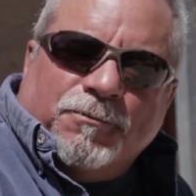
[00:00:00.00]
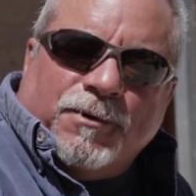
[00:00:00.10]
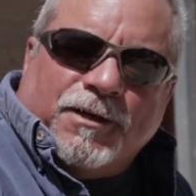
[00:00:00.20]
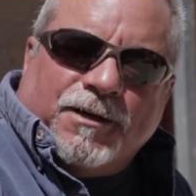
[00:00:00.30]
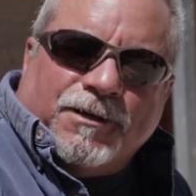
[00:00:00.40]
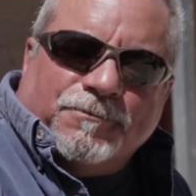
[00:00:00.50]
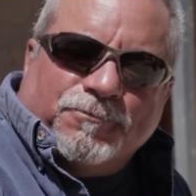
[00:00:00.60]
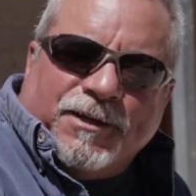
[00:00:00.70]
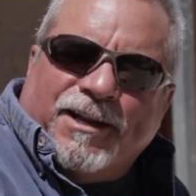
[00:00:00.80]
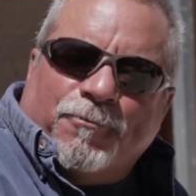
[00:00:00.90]
But
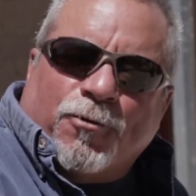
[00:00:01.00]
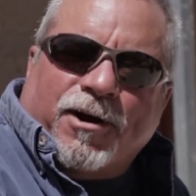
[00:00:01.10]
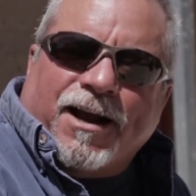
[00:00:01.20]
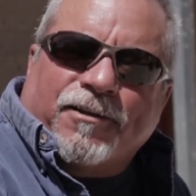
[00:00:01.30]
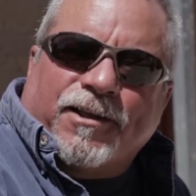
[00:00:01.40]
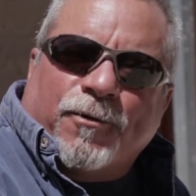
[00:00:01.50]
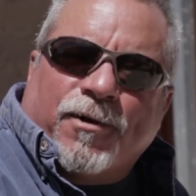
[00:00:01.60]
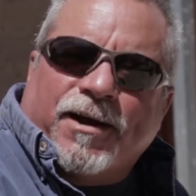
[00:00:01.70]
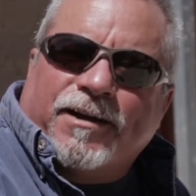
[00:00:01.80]
it didn't work out that way.